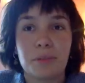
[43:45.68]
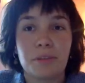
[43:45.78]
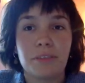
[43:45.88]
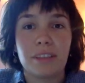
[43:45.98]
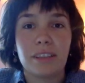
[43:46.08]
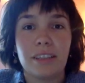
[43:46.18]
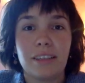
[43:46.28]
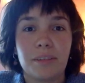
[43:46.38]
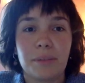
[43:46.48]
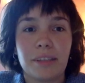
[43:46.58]
perfectly
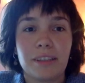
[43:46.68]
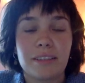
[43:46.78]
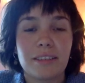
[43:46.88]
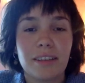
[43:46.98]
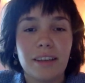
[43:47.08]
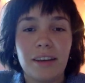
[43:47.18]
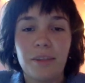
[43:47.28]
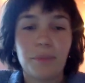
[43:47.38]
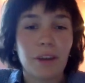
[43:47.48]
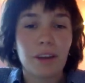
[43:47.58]
either, because
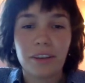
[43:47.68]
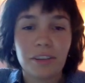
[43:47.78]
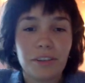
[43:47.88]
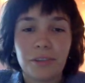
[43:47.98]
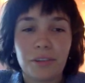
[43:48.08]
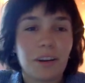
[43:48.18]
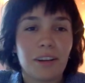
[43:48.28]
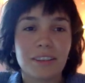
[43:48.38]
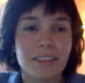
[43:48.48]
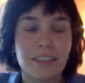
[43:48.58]

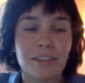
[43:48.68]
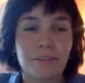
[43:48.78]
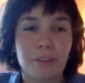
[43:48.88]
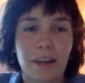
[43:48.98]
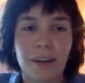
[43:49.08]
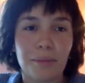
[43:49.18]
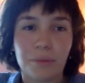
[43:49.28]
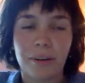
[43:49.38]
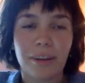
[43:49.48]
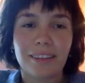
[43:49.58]
I'll see a frat
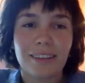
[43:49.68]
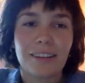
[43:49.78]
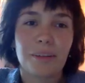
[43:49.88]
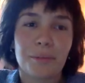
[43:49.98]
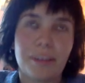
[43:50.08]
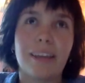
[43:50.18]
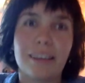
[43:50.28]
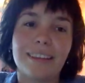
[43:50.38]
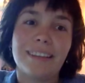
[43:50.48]
boy and I'll be like,